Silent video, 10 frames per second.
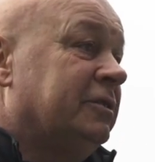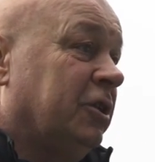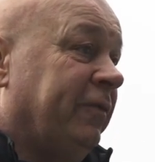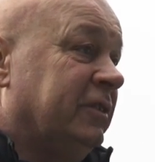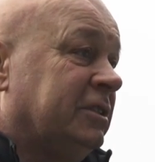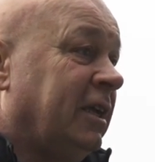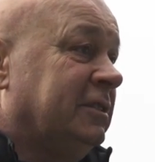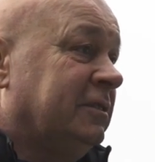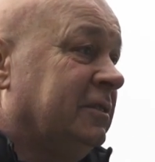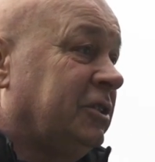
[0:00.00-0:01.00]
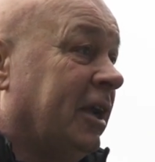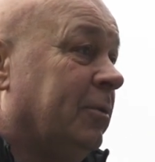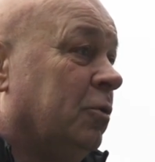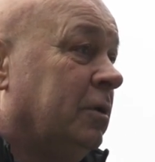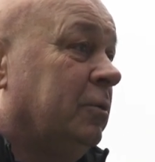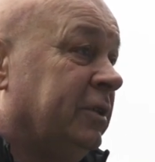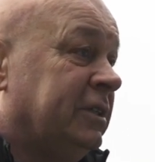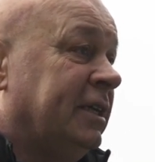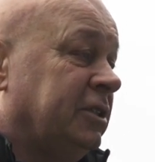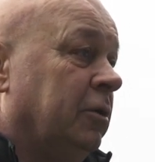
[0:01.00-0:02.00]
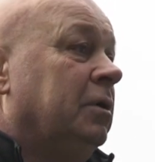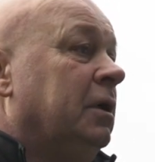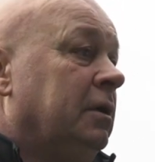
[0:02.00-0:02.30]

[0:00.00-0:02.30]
surface stays stable with a deso.